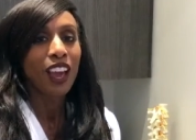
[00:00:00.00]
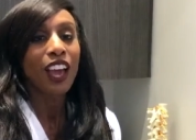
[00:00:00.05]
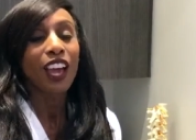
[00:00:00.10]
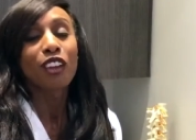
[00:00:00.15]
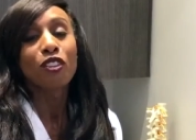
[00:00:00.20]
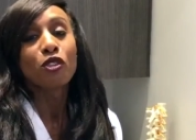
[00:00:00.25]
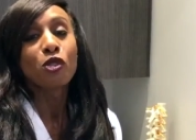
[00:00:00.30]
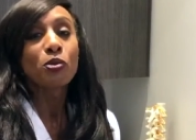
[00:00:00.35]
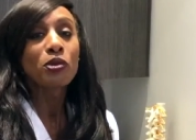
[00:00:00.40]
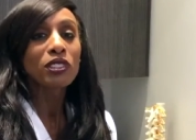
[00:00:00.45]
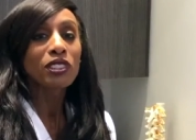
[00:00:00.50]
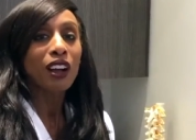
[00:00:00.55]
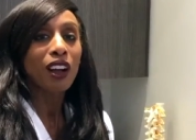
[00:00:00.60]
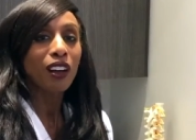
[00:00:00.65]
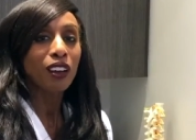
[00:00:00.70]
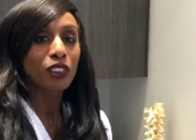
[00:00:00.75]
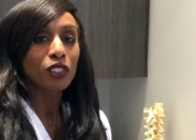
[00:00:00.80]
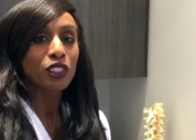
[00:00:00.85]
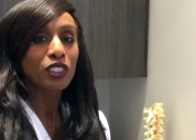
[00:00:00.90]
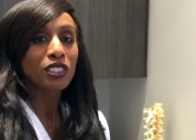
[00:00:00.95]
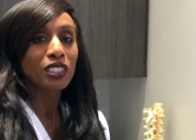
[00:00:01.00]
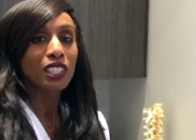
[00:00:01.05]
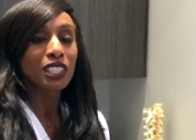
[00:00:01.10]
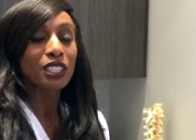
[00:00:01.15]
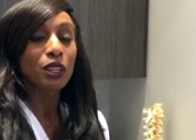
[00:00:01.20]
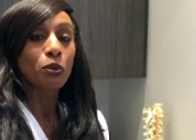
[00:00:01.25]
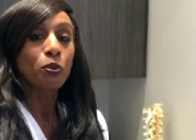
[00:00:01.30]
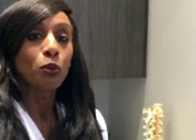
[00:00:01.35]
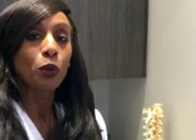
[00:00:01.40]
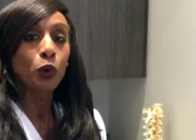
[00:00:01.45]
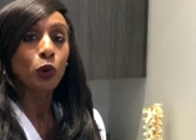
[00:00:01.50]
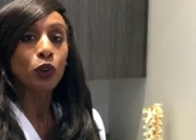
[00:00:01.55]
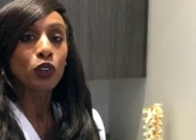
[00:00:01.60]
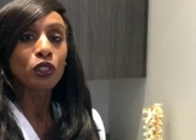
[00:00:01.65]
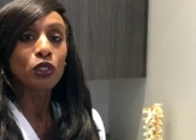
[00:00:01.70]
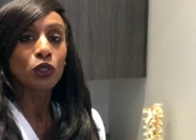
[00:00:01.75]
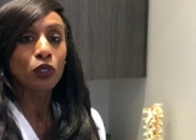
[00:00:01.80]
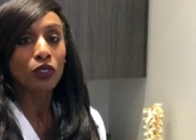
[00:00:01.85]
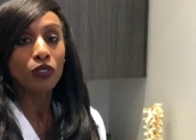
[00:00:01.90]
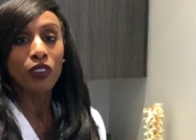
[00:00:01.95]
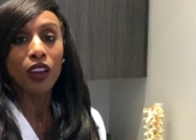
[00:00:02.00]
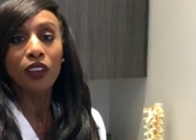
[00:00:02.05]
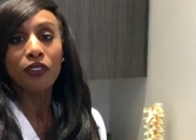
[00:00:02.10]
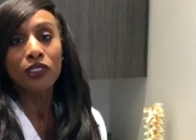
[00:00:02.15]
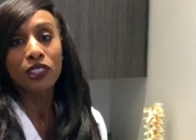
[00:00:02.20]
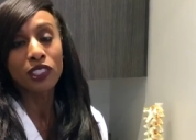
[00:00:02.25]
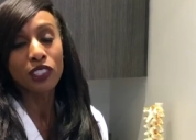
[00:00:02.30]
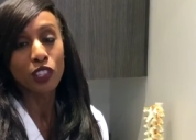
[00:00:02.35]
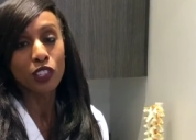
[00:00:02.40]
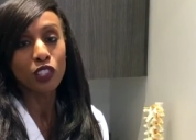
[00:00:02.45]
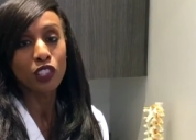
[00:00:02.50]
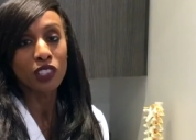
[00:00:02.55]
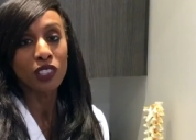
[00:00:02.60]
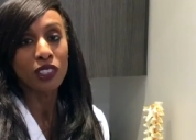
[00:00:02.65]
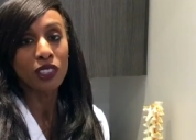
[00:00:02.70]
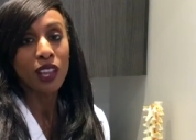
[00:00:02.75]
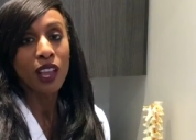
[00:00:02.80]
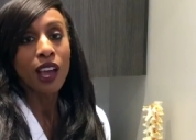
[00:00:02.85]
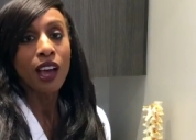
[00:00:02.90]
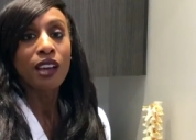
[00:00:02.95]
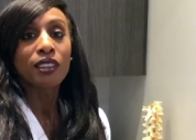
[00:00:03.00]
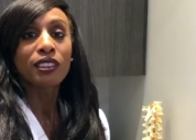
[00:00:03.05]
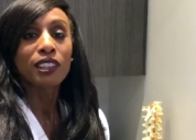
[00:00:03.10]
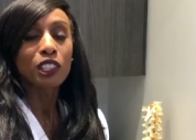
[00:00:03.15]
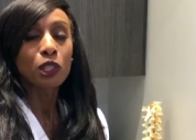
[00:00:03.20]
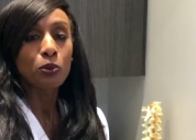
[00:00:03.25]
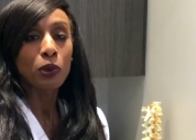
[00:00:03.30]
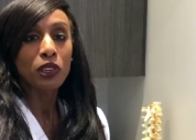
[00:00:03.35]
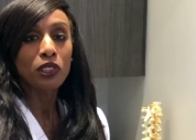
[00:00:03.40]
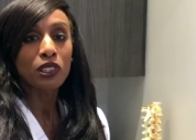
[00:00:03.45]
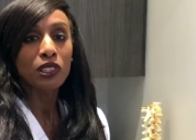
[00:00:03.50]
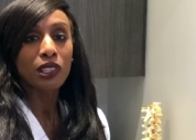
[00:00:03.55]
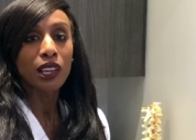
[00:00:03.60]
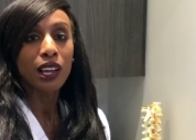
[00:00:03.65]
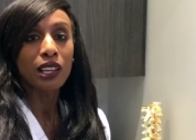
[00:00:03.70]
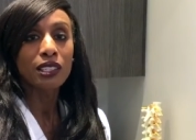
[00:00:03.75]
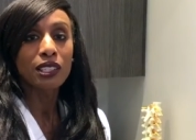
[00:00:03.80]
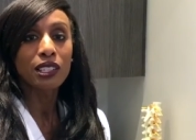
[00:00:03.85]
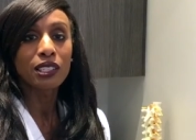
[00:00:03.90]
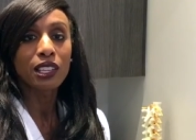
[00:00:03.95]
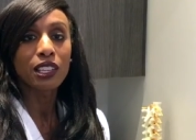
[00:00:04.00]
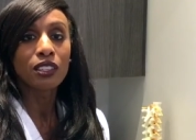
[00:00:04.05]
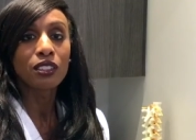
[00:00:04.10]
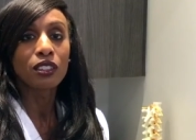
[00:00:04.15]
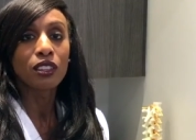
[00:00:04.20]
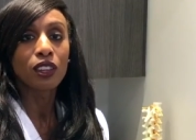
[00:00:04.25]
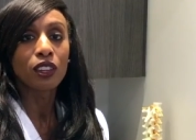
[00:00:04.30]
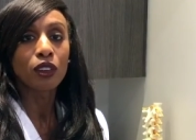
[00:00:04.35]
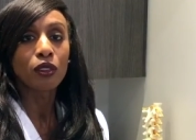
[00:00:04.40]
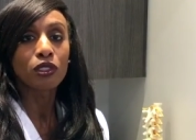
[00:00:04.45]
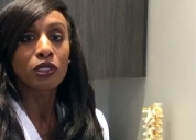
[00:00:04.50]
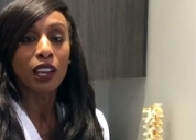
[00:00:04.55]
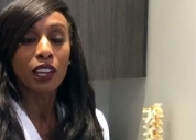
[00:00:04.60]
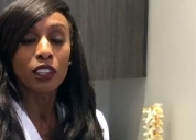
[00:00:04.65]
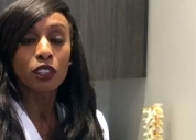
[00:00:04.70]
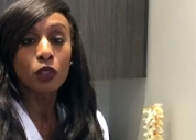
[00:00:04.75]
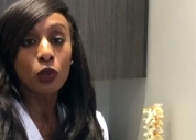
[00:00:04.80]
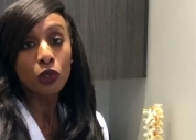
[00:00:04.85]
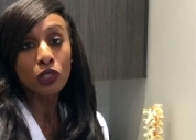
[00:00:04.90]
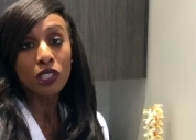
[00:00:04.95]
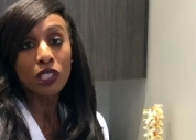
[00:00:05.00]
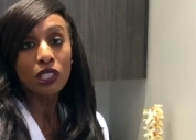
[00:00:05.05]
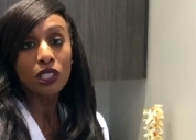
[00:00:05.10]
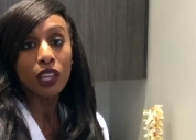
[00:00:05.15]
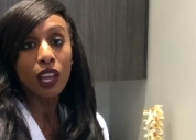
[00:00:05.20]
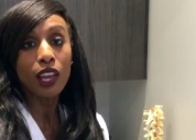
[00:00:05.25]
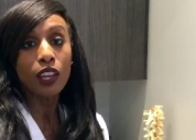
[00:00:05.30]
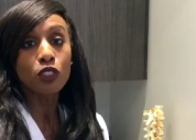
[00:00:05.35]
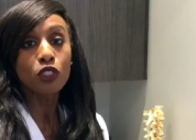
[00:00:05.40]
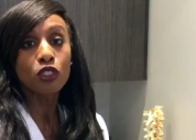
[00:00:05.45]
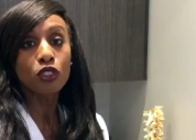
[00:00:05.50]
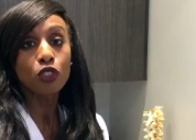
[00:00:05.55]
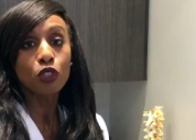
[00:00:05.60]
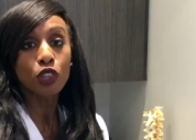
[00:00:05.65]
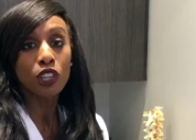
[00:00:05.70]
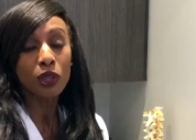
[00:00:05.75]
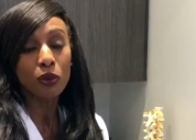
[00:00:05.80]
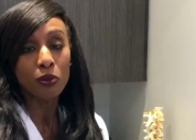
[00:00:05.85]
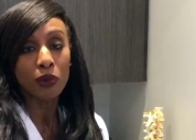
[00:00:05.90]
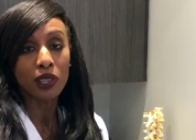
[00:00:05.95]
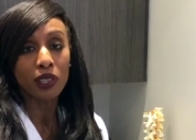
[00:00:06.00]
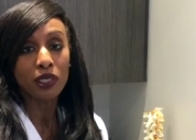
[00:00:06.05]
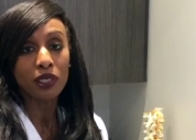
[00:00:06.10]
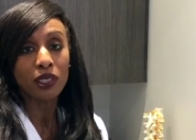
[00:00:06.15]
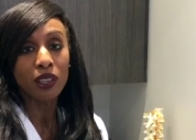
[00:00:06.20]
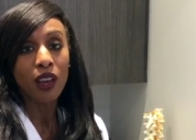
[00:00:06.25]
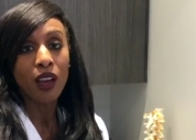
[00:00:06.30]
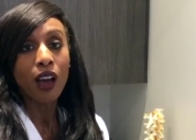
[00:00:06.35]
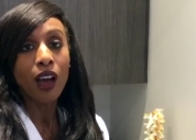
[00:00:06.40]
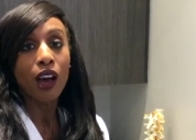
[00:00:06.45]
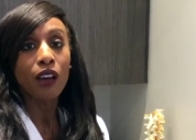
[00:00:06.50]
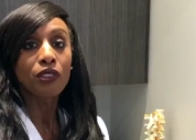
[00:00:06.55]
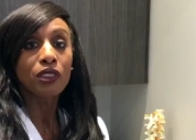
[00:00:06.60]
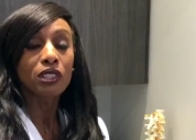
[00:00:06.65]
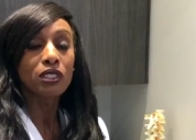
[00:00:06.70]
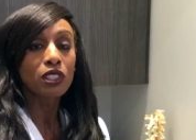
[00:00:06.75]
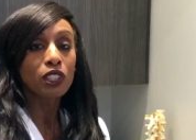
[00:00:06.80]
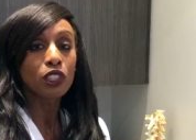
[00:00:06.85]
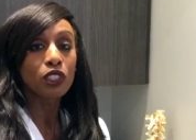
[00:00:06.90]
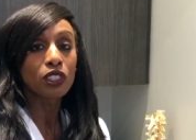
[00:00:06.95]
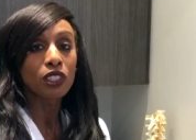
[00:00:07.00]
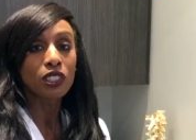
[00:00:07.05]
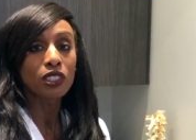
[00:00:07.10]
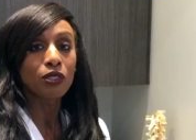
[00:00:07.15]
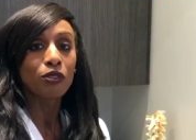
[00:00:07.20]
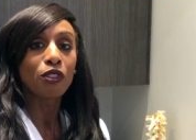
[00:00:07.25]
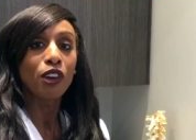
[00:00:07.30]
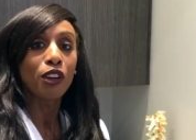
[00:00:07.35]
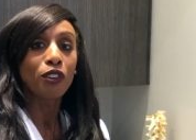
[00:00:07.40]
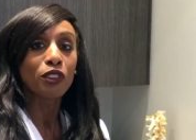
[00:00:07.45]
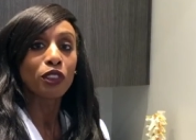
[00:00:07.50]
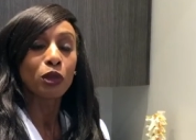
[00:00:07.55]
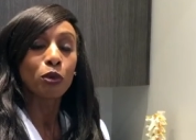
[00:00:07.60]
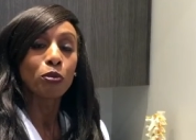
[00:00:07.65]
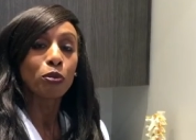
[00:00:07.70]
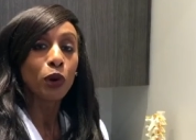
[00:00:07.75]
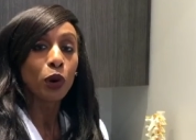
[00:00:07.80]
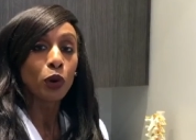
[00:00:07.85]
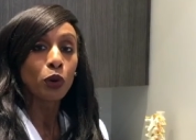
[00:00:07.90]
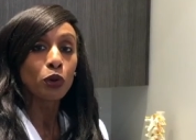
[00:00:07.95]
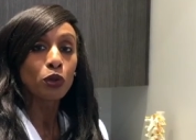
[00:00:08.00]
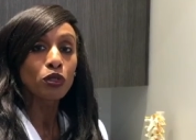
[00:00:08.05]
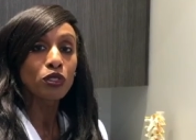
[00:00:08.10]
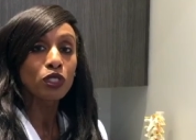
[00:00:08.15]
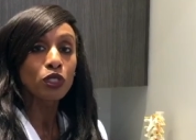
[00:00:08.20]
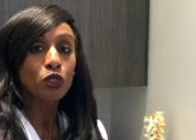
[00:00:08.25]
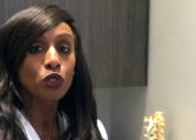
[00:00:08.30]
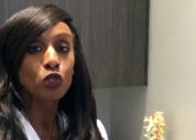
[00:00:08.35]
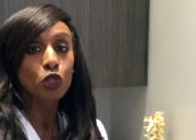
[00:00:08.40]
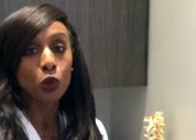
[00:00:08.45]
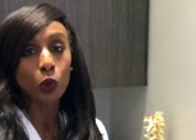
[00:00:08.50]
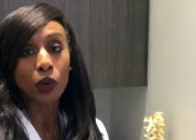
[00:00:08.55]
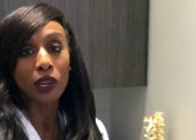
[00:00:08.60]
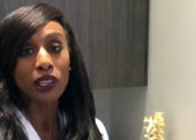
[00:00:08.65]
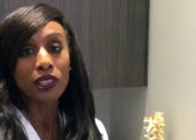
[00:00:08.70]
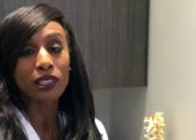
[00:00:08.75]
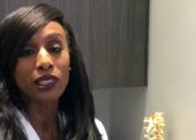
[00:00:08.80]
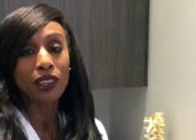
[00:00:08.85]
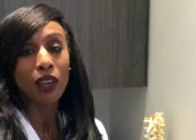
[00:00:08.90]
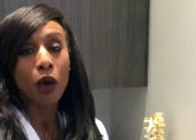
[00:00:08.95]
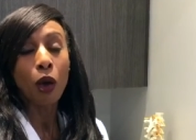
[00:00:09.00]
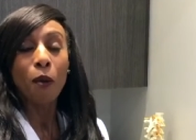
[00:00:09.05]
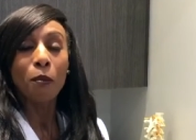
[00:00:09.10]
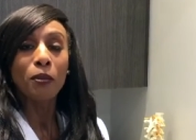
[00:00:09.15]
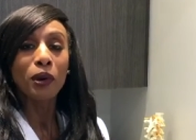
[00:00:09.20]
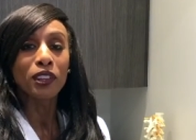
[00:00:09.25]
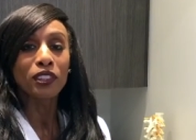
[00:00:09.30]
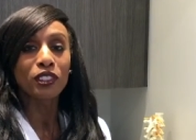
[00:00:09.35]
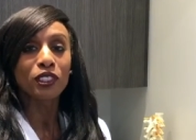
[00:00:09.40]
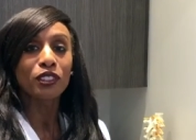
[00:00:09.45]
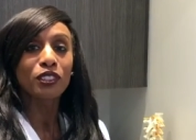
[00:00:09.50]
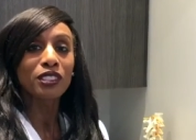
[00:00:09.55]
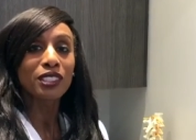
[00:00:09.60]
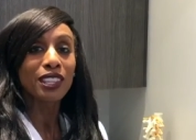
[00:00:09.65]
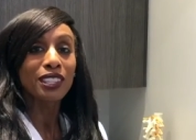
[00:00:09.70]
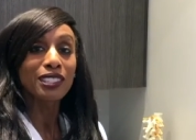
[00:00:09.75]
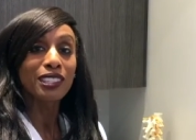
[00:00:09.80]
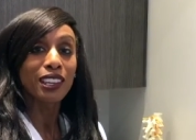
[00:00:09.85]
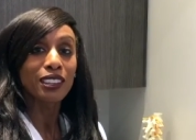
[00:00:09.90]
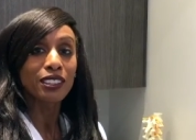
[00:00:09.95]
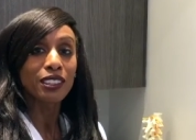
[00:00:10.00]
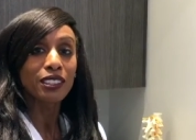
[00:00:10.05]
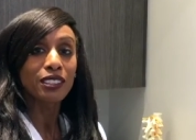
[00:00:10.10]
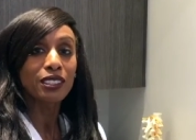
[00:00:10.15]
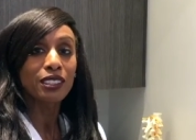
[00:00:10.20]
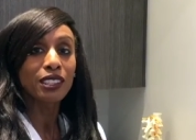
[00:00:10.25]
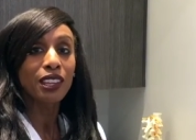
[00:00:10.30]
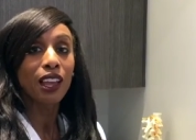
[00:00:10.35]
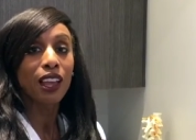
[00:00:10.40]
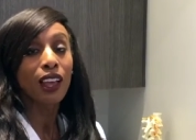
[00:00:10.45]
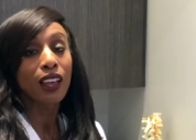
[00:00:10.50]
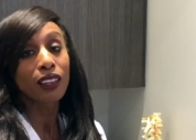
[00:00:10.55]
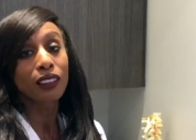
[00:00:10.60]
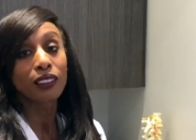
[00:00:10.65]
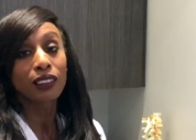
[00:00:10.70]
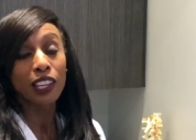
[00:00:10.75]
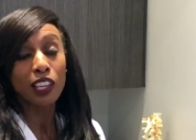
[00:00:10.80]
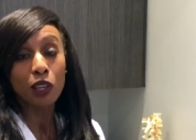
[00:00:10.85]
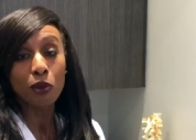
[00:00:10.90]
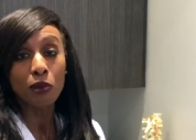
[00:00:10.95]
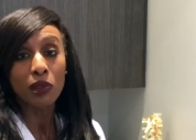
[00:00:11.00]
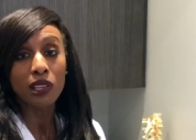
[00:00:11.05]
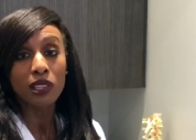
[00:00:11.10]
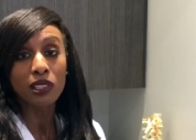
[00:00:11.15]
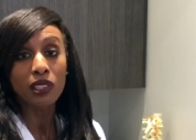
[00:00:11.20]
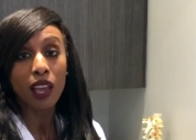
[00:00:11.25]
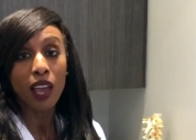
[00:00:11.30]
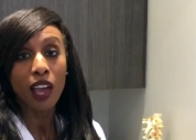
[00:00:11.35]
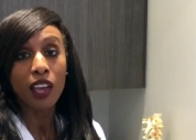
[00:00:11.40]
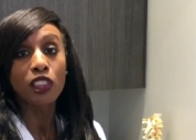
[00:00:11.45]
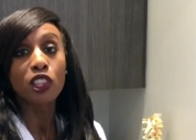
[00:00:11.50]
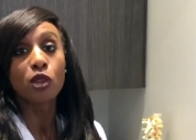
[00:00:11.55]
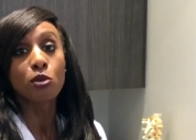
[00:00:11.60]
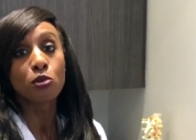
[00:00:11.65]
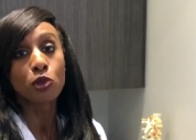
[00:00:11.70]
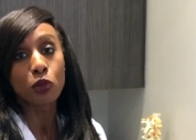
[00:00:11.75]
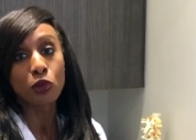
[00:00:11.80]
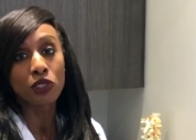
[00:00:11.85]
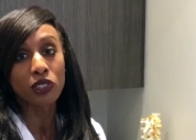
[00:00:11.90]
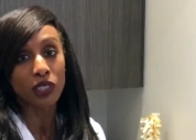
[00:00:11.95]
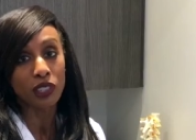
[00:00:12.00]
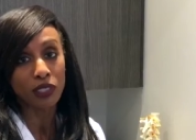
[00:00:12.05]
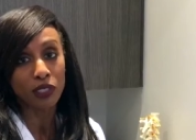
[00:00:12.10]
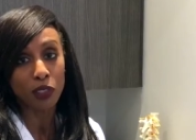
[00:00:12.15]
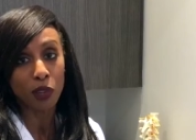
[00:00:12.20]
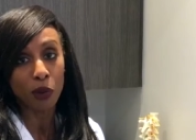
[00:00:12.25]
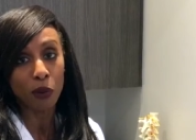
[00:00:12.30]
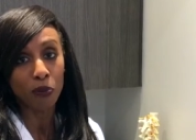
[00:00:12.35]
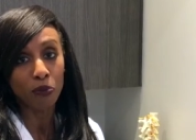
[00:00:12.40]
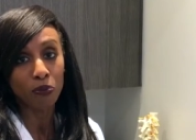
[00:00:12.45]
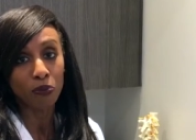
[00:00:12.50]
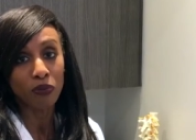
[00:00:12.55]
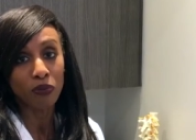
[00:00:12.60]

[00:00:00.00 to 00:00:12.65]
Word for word: A rheumatologist is a board certified physician that specializes in the diagnosis and treatment of conditions involving the bones, joints, muscles, tendons, ligaments, and the immune system.